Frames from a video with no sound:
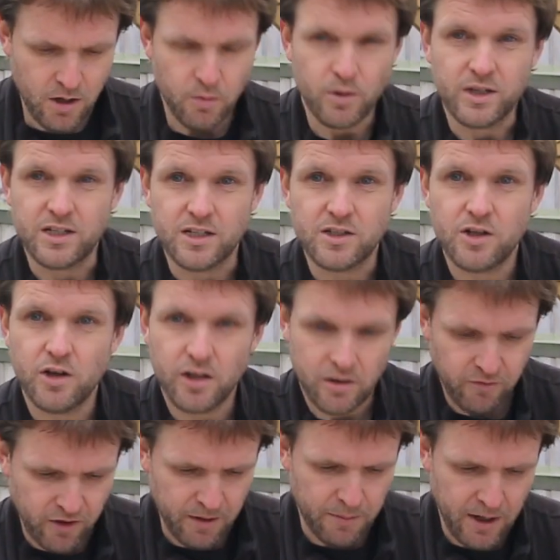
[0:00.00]
which is
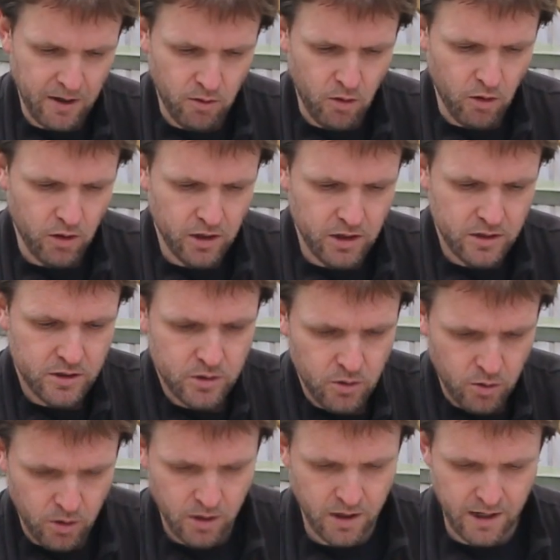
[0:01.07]
cooked for a bit longer,
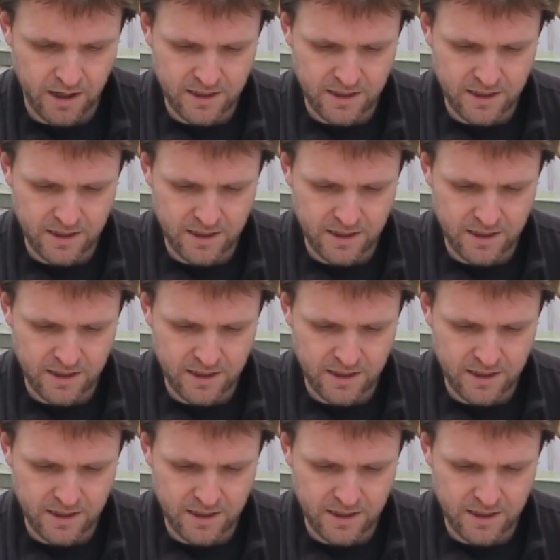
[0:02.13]
so